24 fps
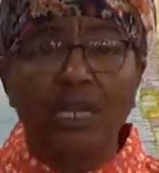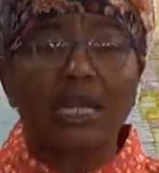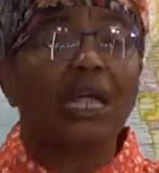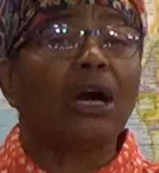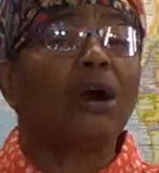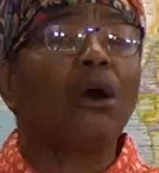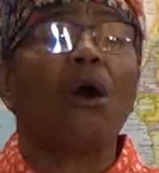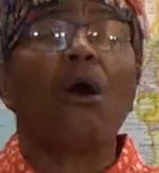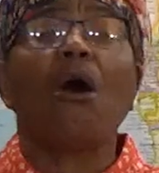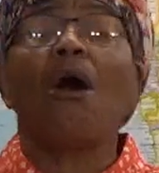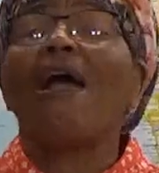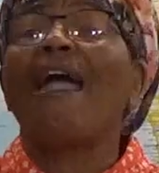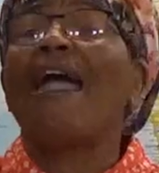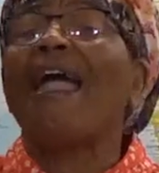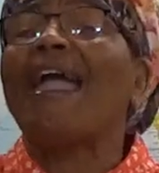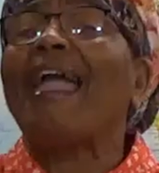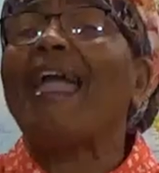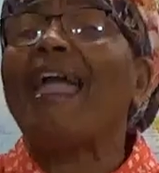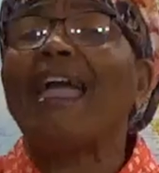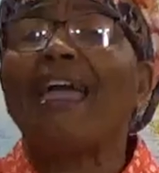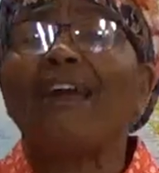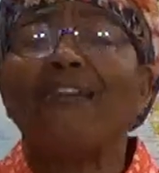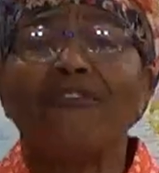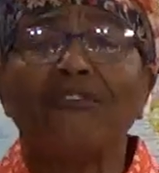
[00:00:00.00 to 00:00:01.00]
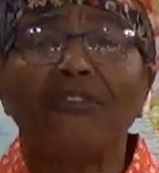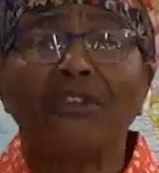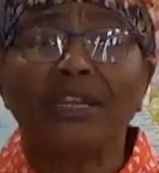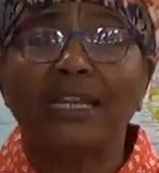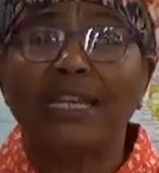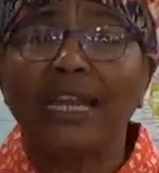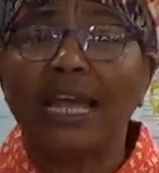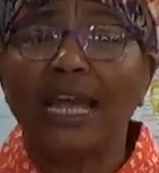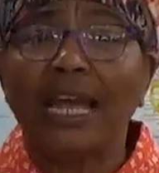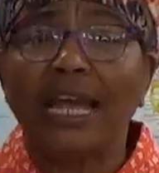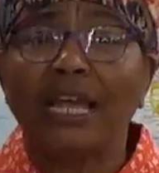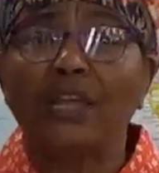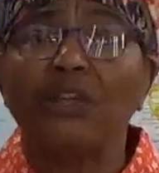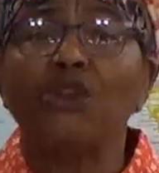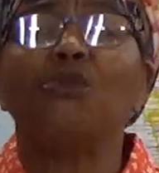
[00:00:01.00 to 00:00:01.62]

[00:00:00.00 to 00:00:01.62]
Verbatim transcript: law every day.